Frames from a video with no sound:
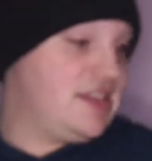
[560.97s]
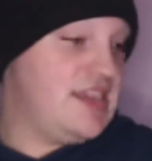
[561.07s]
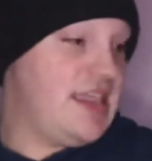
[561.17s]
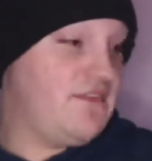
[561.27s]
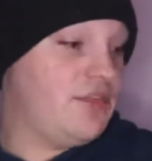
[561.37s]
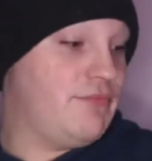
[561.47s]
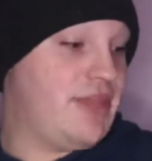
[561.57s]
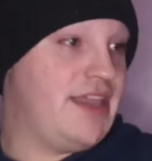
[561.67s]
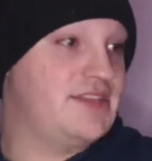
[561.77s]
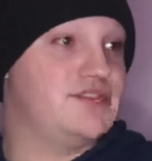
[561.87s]
even
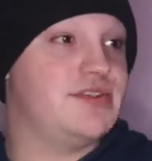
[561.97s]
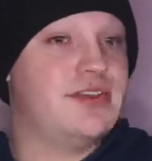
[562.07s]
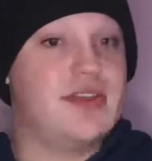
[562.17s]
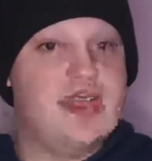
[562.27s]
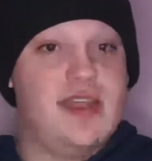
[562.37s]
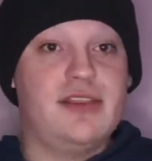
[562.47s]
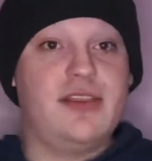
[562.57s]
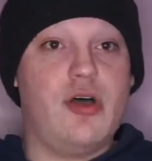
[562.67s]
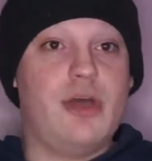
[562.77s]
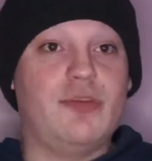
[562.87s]
compared to the
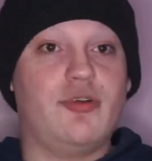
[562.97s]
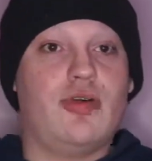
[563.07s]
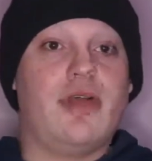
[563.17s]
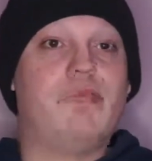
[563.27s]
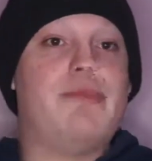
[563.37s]
Lime Crime